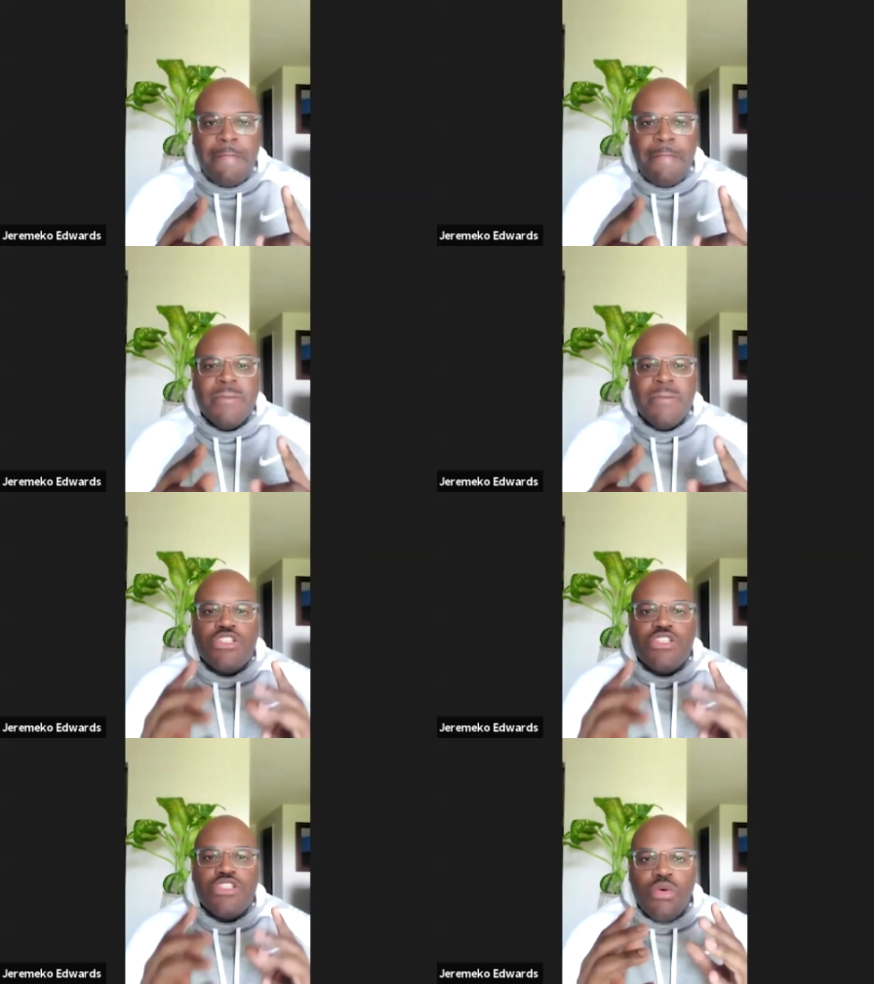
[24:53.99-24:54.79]

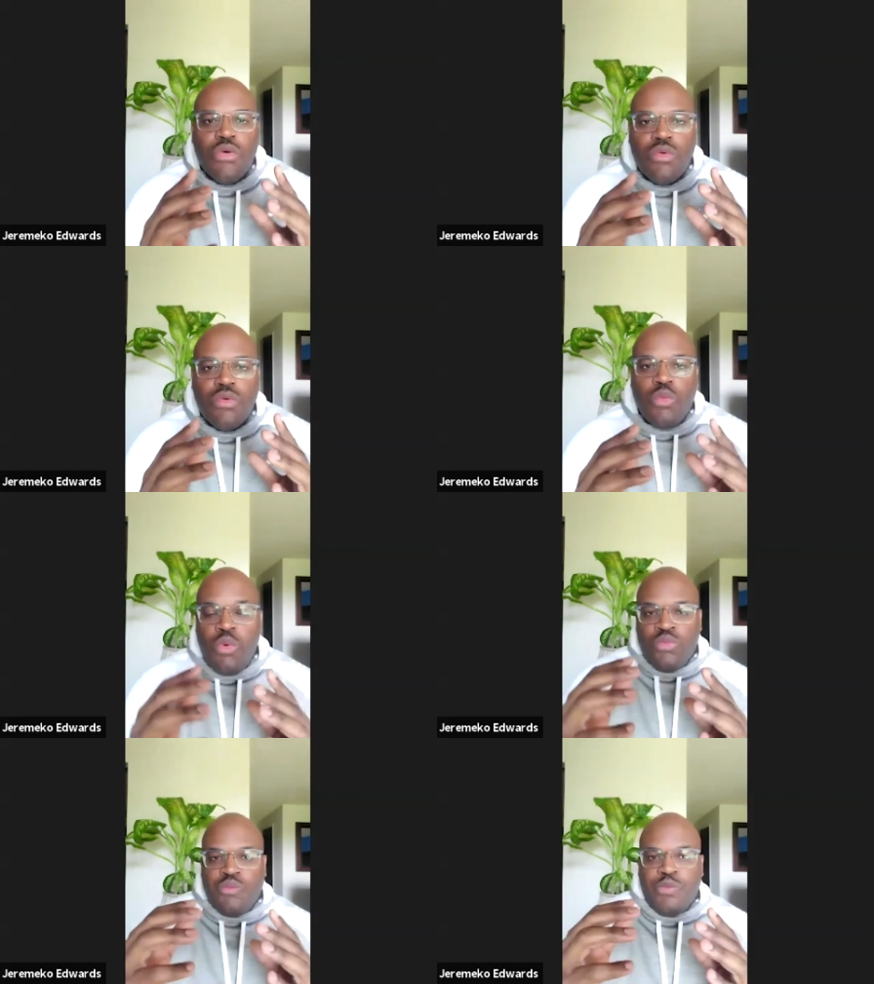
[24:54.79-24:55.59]
So
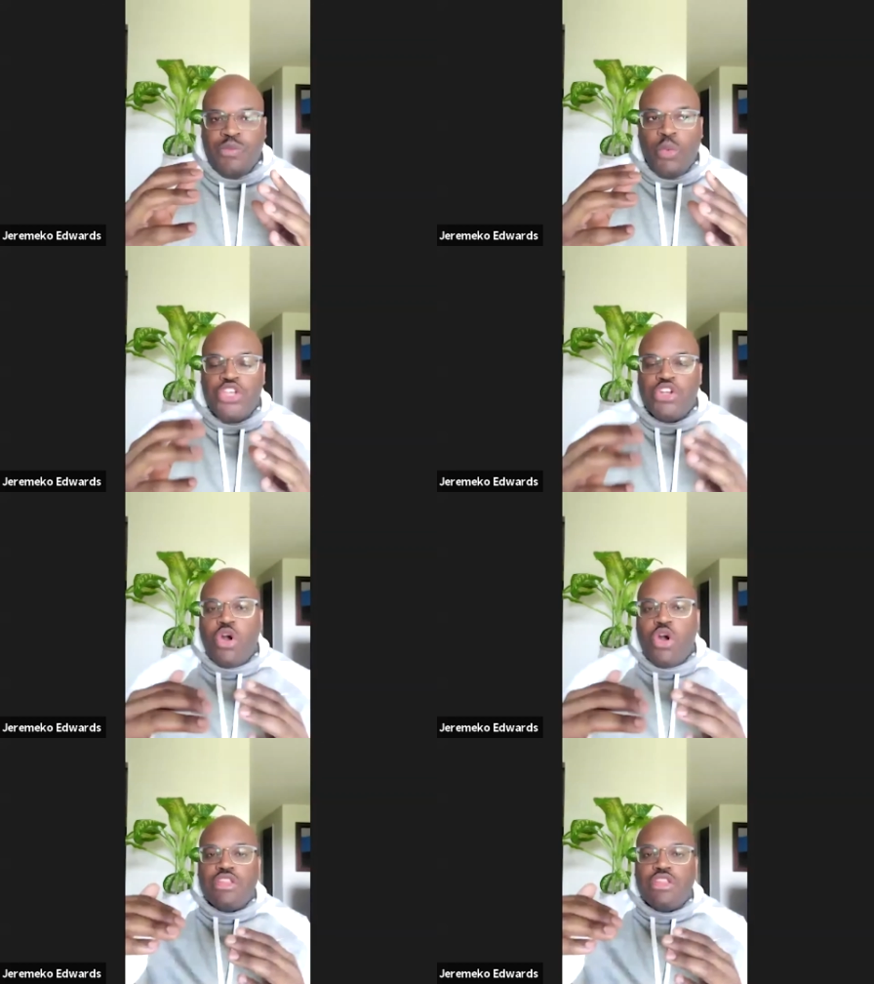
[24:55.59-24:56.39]
when you're
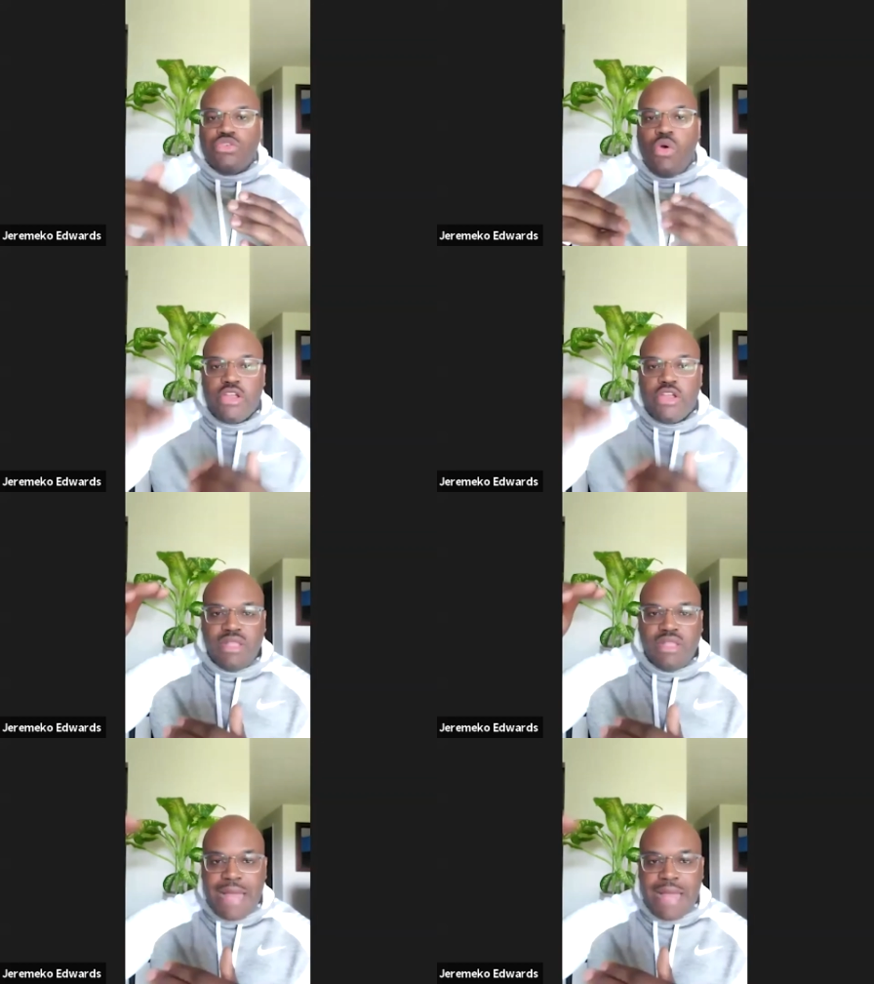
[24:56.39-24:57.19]
calling through all your
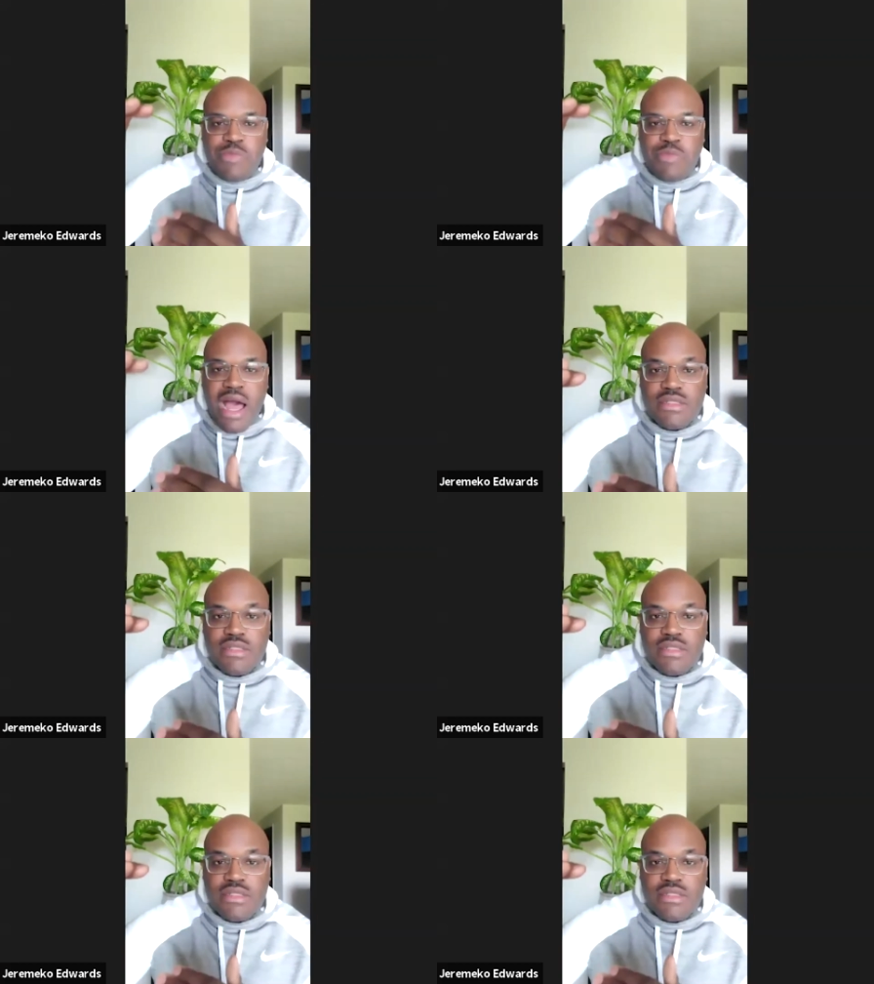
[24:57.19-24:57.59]
lapse policies,